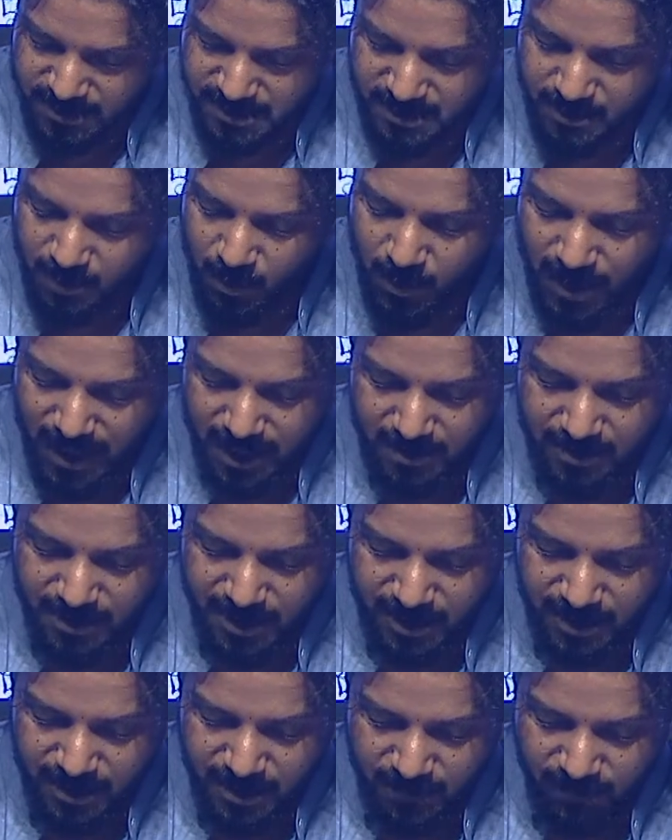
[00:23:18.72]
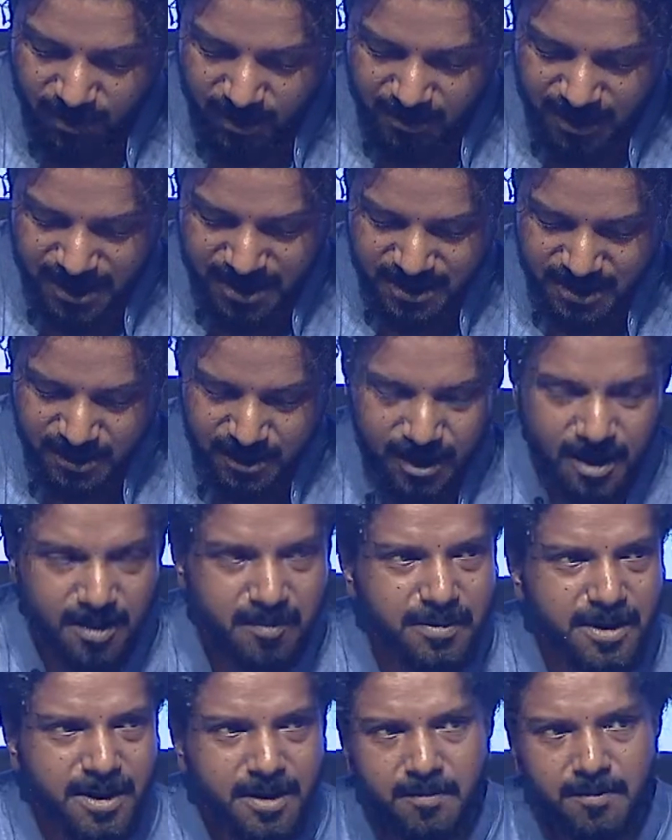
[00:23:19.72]
the well-being of a particular
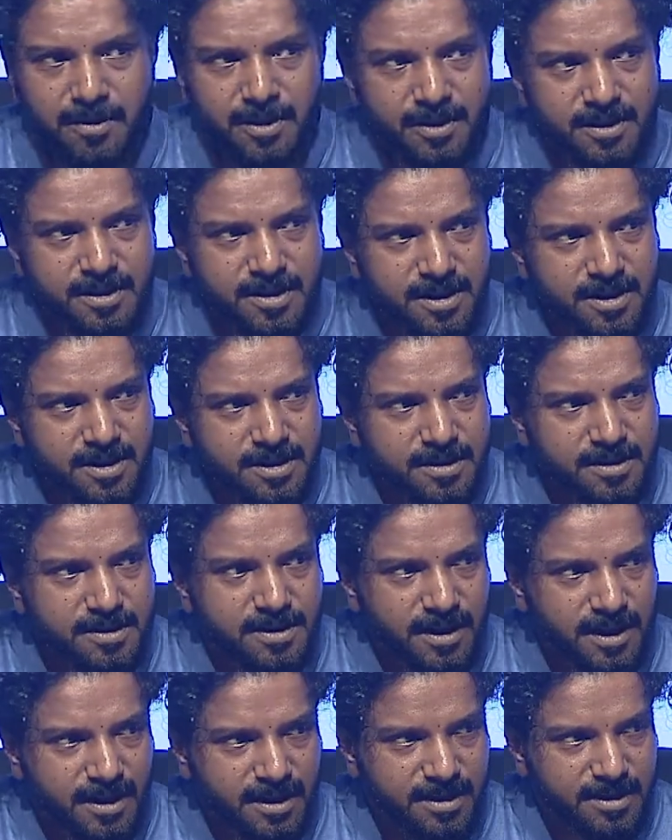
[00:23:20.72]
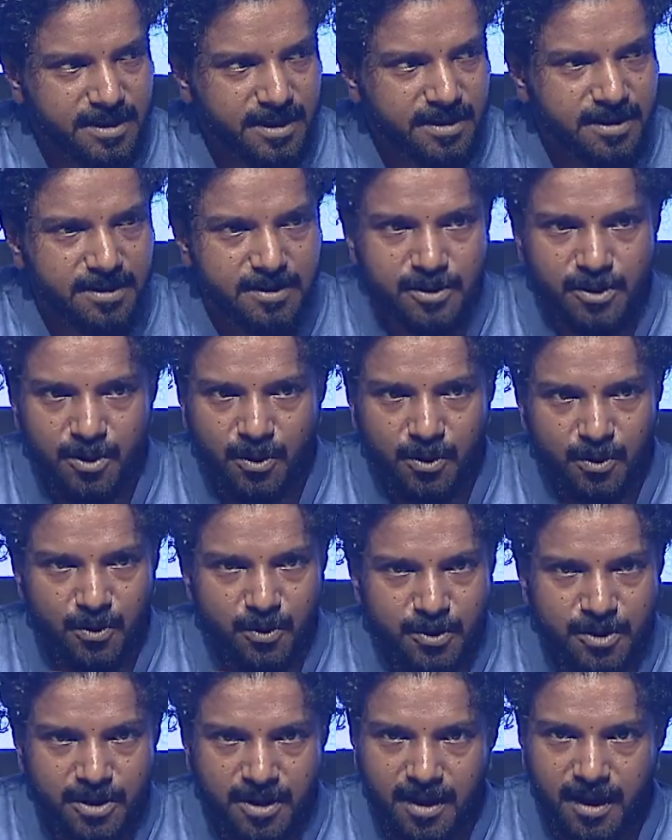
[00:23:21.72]
people, such as Indians or
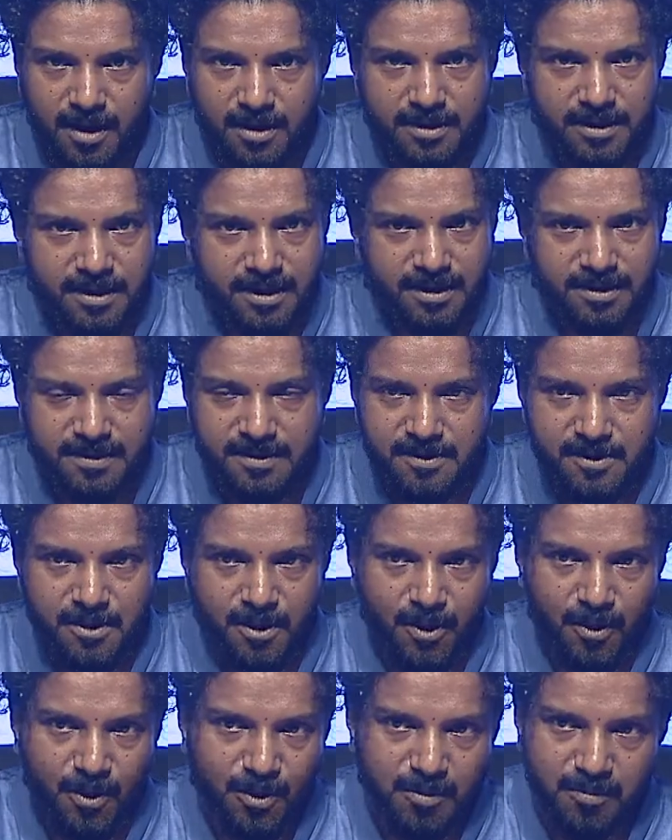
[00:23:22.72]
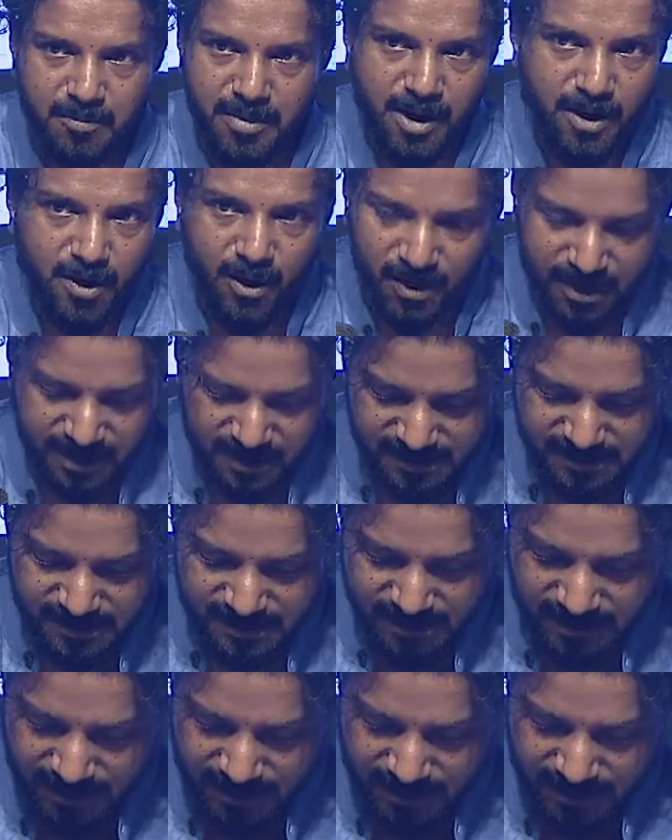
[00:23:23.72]
Gujaratis or Bengalis.